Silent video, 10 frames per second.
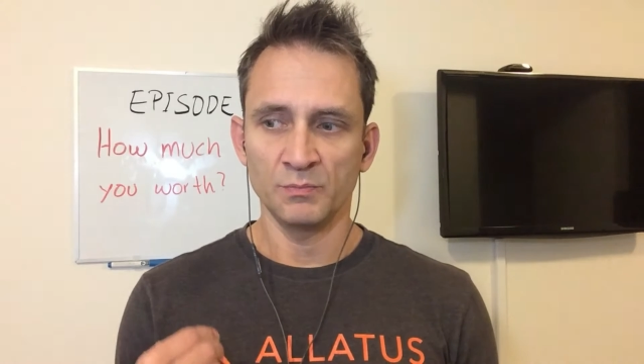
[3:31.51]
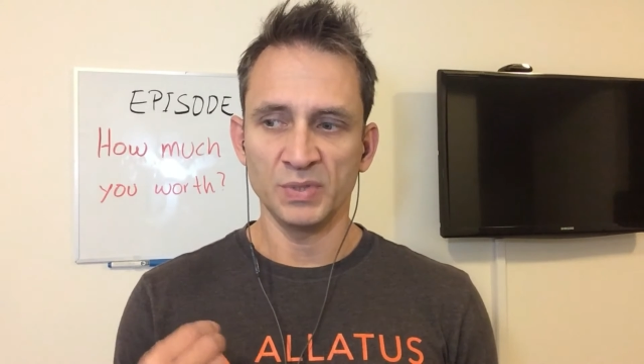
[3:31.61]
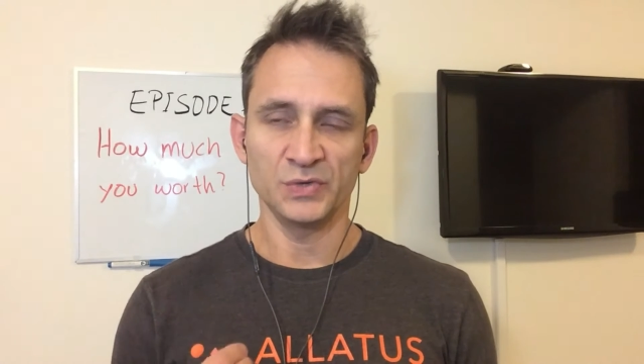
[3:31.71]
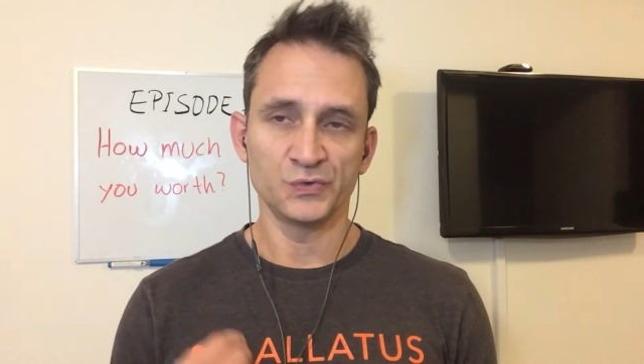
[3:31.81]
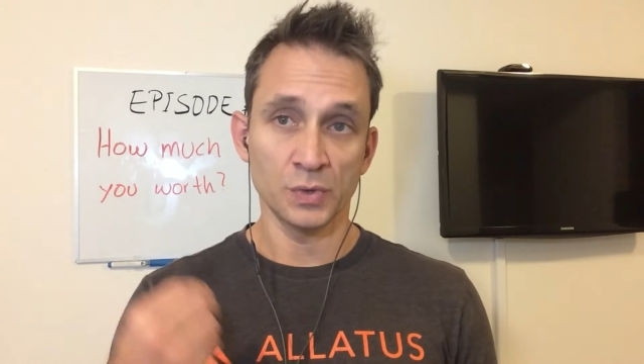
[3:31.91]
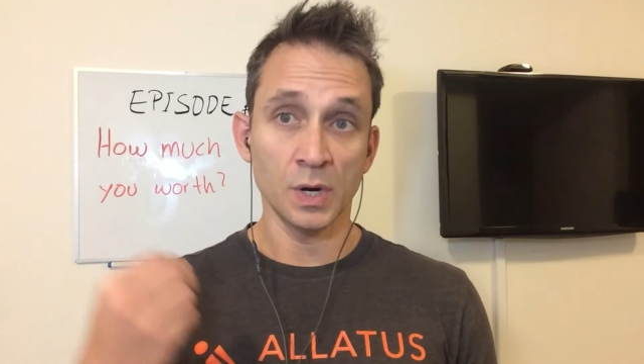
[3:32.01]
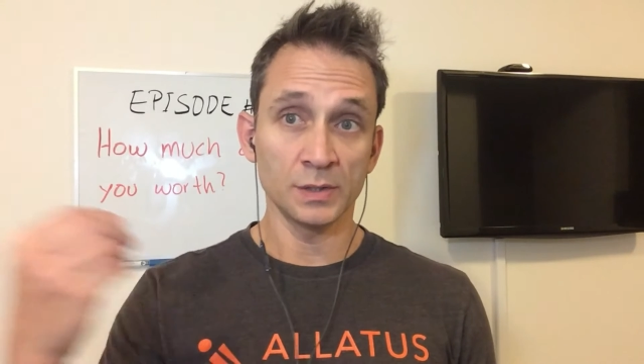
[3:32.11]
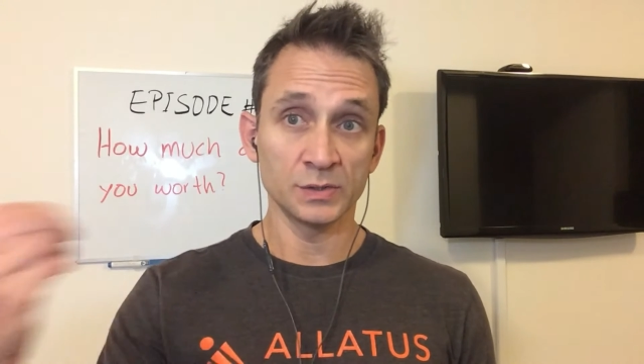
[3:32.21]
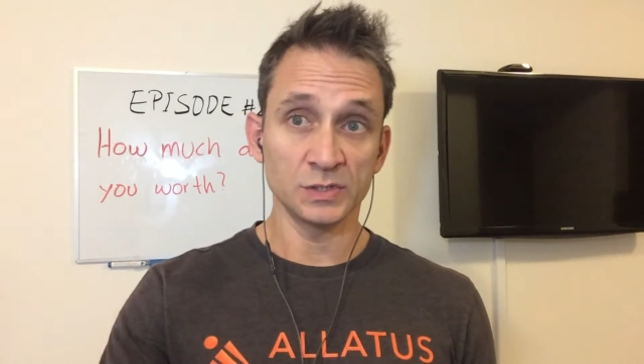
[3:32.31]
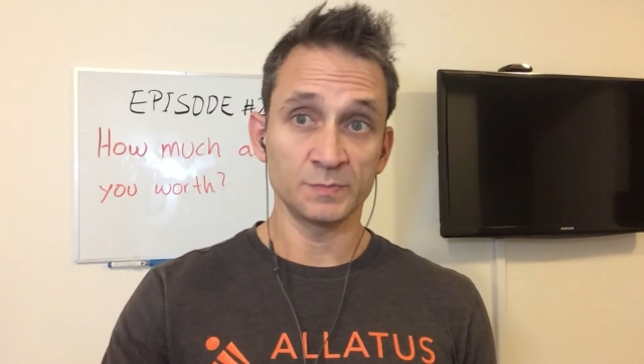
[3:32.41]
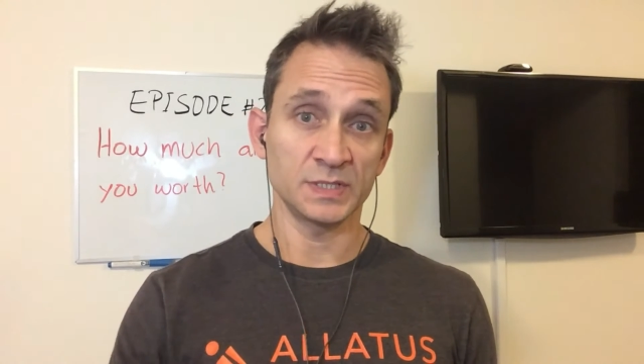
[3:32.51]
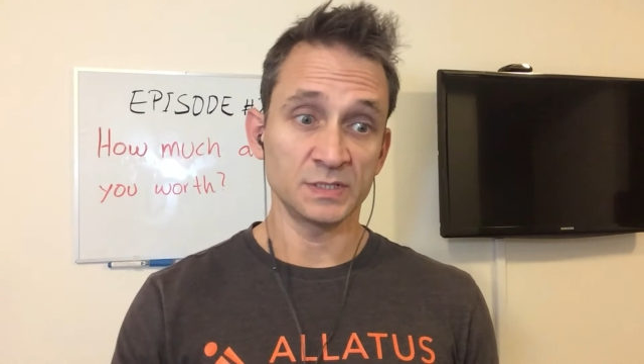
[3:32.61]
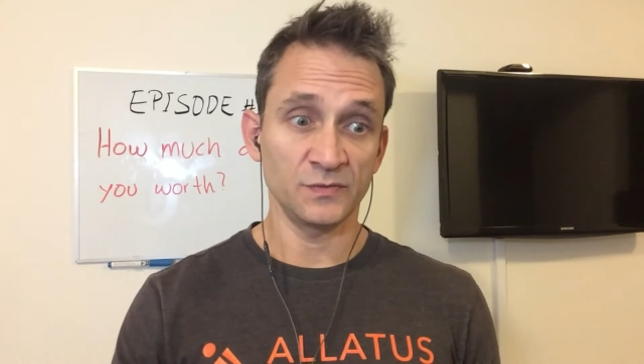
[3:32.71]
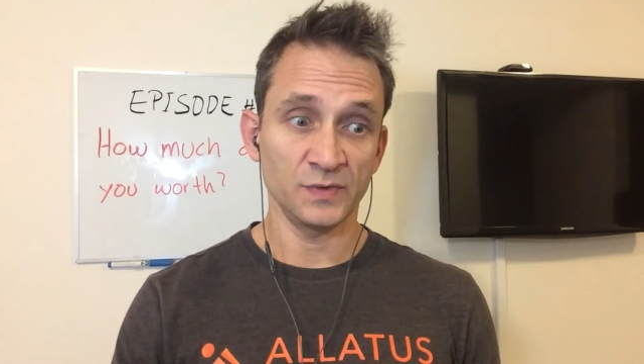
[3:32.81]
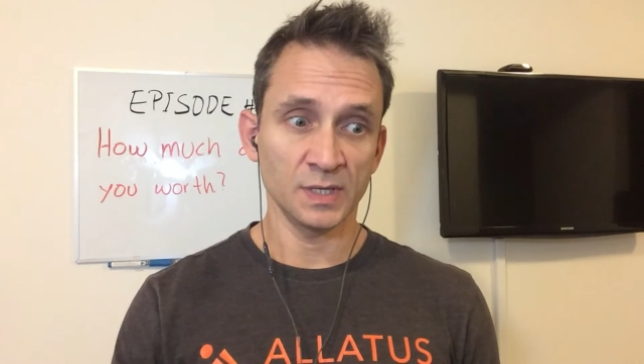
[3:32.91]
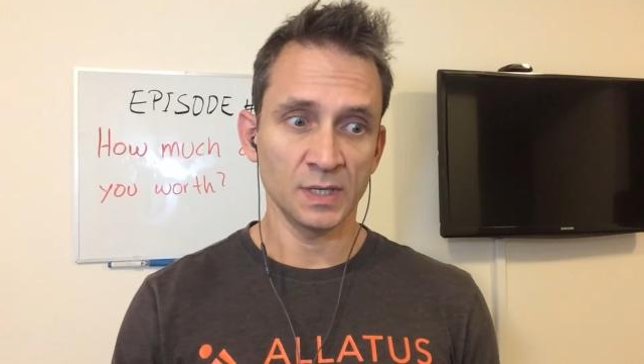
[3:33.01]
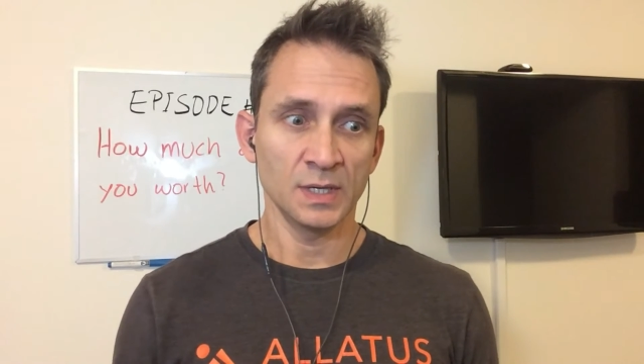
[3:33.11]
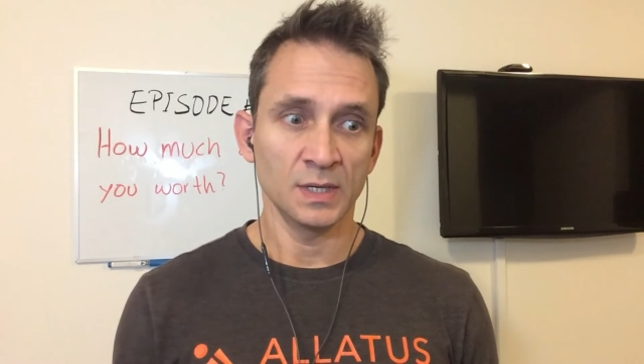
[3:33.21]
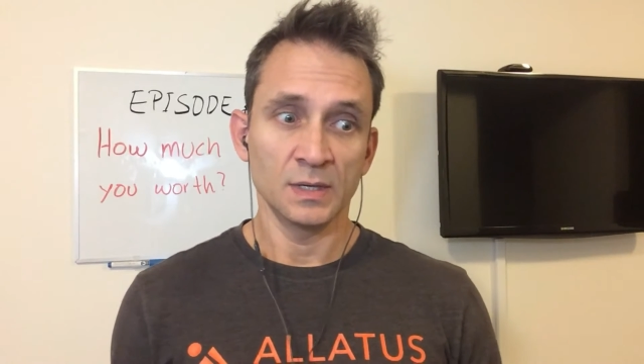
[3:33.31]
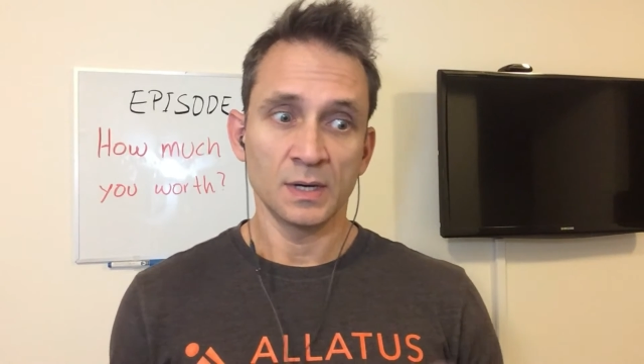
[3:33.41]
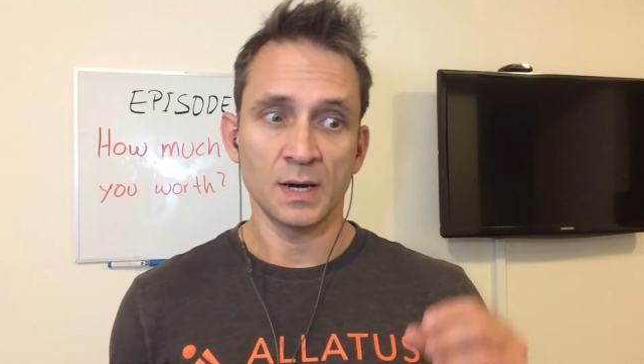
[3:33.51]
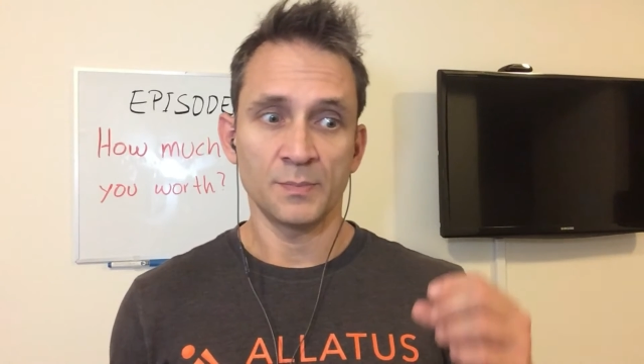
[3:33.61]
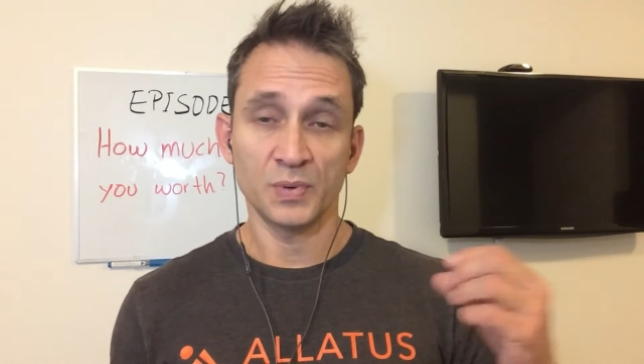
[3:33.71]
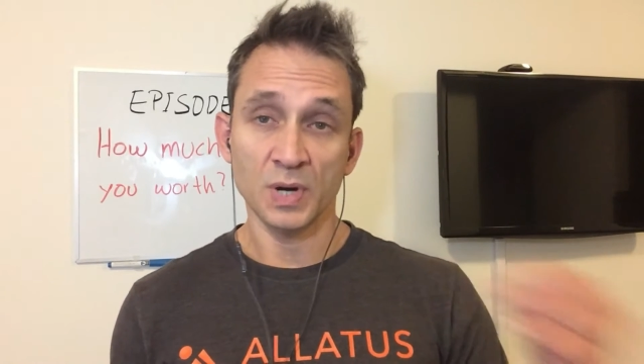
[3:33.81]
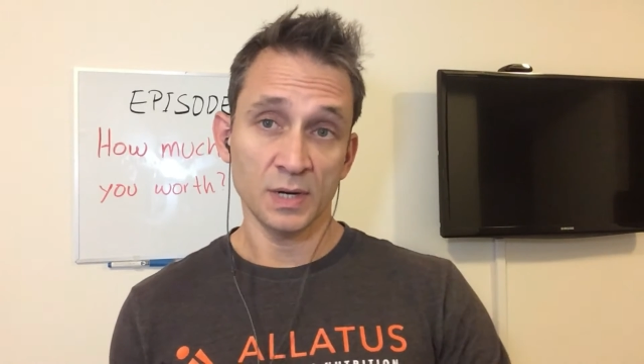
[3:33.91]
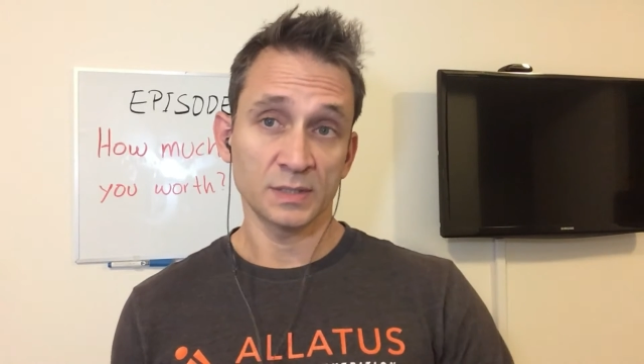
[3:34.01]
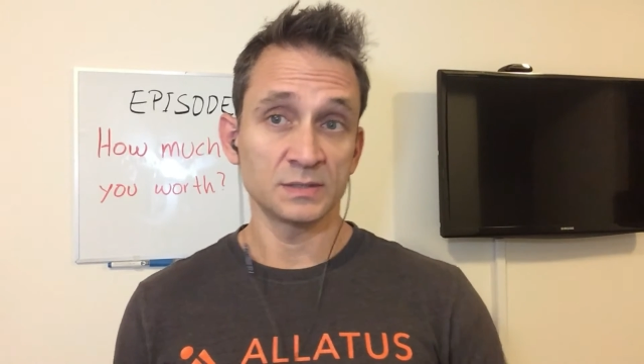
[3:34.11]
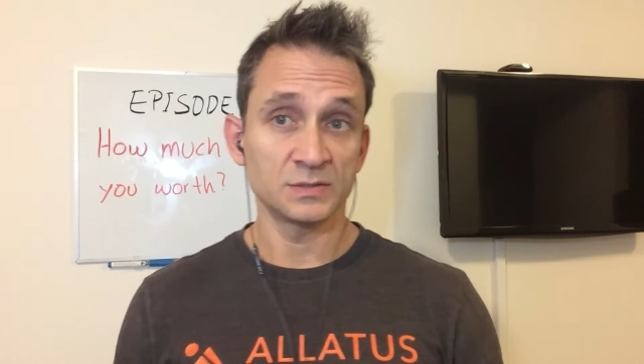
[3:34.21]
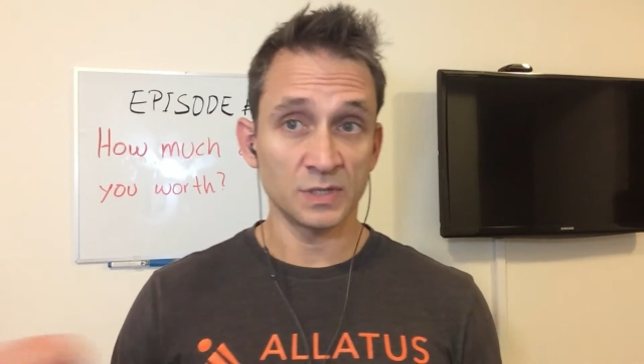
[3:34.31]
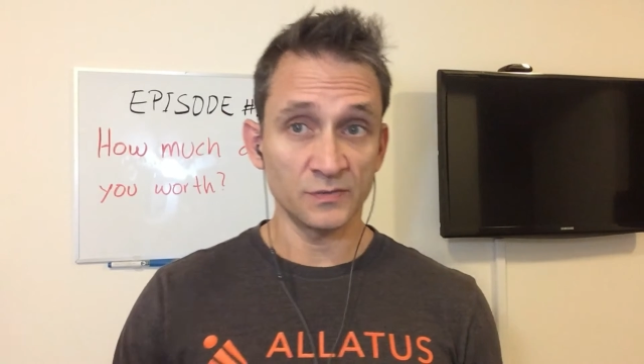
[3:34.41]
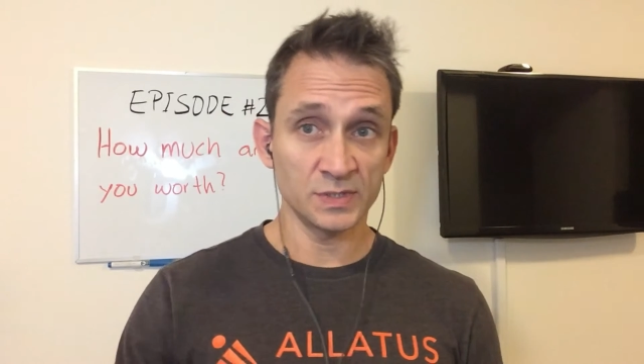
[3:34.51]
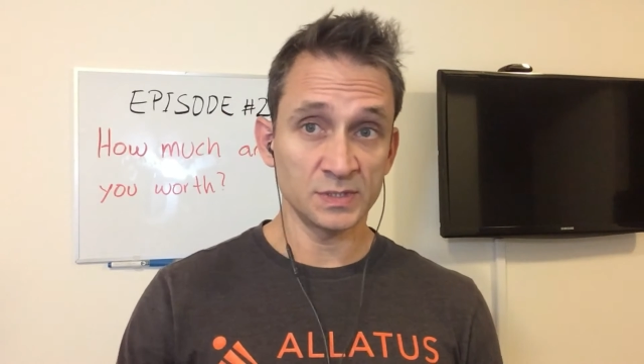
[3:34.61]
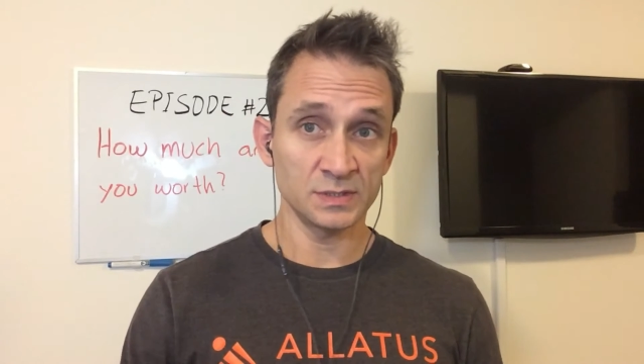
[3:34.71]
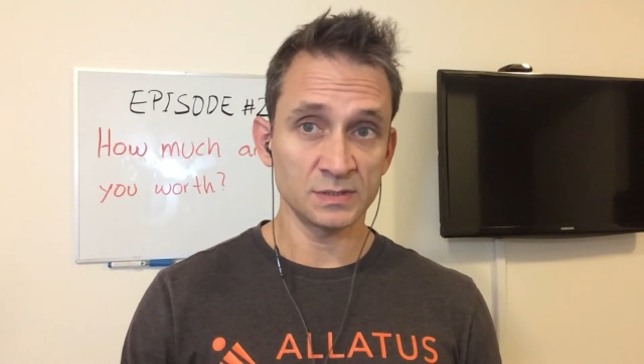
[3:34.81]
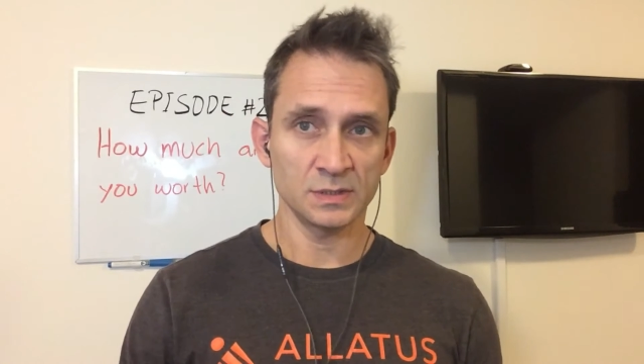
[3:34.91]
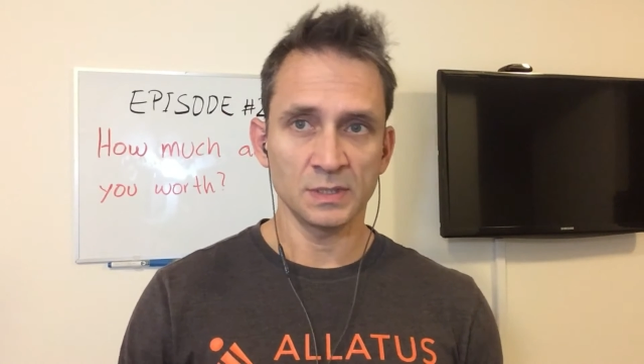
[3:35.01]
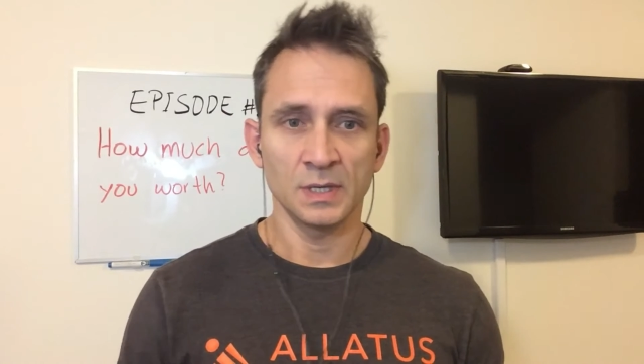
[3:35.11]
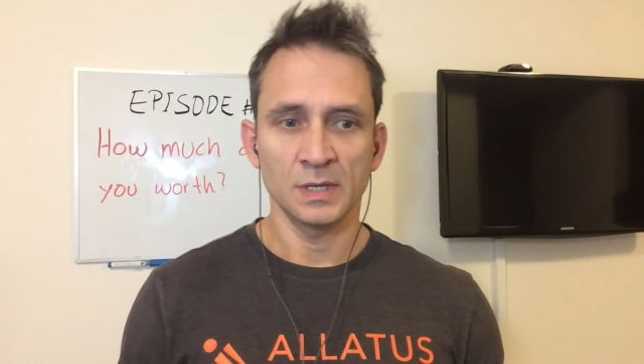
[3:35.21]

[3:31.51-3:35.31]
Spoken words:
be drawn to specific products and services.